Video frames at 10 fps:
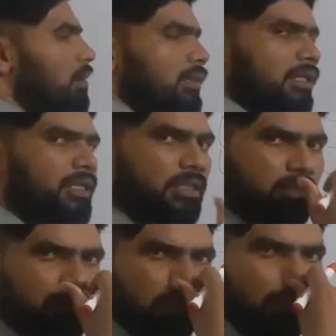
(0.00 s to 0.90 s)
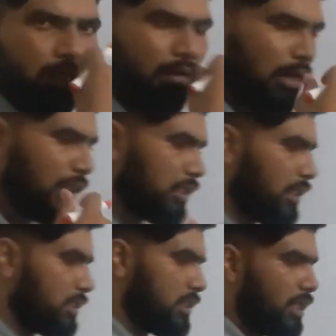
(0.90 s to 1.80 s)
the
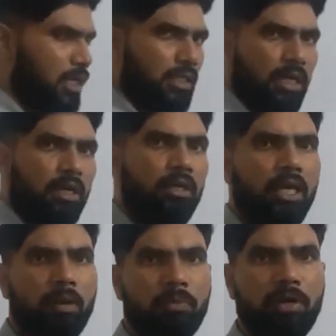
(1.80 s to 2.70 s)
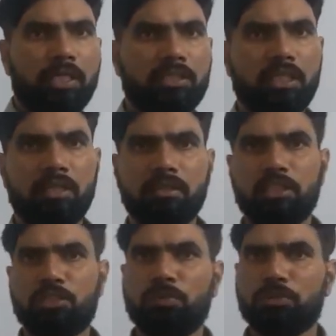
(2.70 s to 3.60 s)
things that are there, like production,
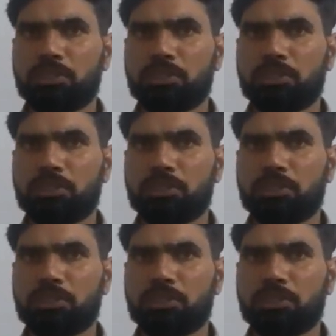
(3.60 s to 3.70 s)
distribution,